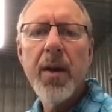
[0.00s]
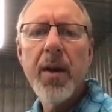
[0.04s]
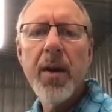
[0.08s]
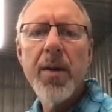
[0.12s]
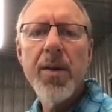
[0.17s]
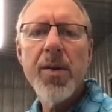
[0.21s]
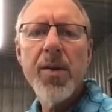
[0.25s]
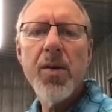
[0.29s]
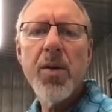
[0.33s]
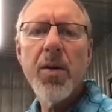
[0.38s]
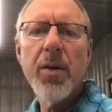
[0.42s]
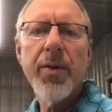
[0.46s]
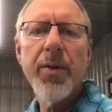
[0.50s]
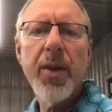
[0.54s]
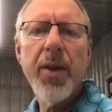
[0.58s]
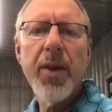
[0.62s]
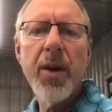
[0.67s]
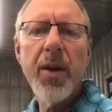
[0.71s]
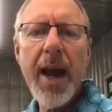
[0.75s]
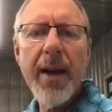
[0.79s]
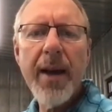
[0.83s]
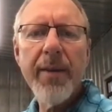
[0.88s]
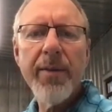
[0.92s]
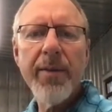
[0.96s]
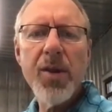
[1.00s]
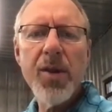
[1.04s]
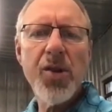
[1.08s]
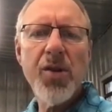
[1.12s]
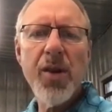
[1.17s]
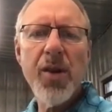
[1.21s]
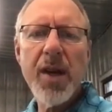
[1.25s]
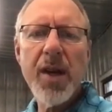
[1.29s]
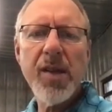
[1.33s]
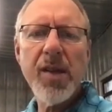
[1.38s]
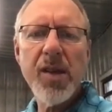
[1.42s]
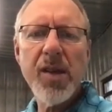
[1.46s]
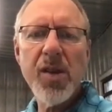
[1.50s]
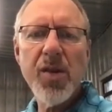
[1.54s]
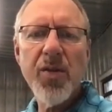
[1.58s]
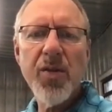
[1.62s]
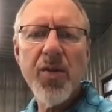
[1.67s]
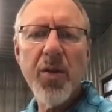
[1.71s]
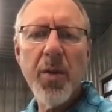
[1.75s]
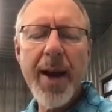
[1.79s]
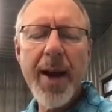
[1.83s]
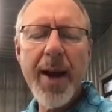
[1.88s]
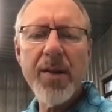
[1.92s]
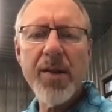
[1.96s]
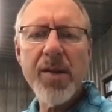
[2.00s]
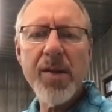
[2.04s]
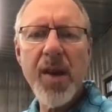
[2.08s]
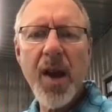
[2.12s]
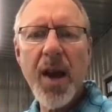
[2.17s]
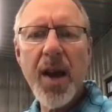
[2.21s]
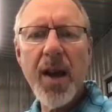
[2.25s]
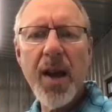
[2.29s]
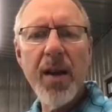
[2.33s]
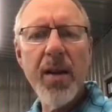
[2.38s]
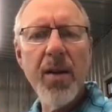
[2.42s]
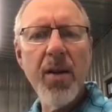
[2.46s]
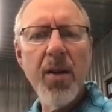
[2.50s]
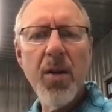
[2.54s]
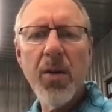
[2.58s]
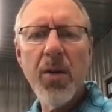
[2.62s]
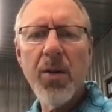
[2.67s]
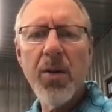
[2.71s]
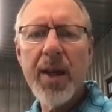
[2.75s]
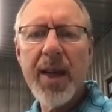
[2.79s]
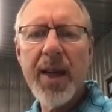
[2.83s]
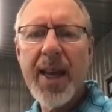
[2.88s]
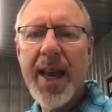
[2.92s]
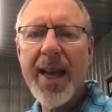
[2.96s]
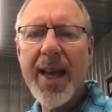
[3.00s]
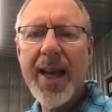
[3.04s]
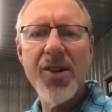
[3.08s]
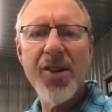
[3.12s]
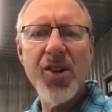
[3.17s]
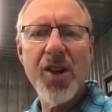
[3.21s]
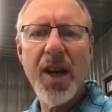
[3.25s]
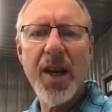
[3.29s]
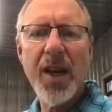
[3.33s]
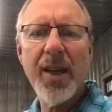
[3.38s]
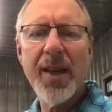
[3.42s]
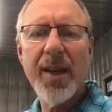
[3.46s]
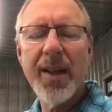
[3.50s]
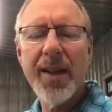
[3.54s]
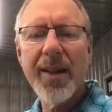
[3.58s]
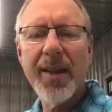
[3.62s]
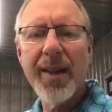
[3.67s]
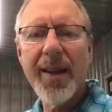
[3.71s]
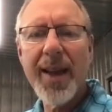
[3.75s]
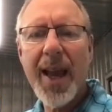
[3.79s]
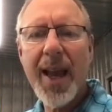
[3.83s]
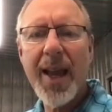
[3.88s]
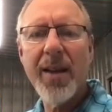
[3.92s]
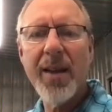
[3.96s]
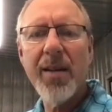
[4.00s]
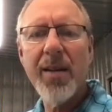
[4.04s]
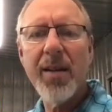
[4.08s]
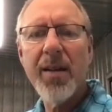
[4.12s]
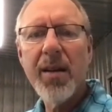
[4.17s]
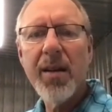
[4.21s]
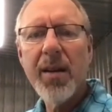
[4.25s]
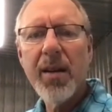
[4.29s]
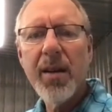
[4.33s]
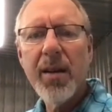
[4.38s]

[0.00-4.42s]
So if they're having stresses from outside, you can't check it at the gate.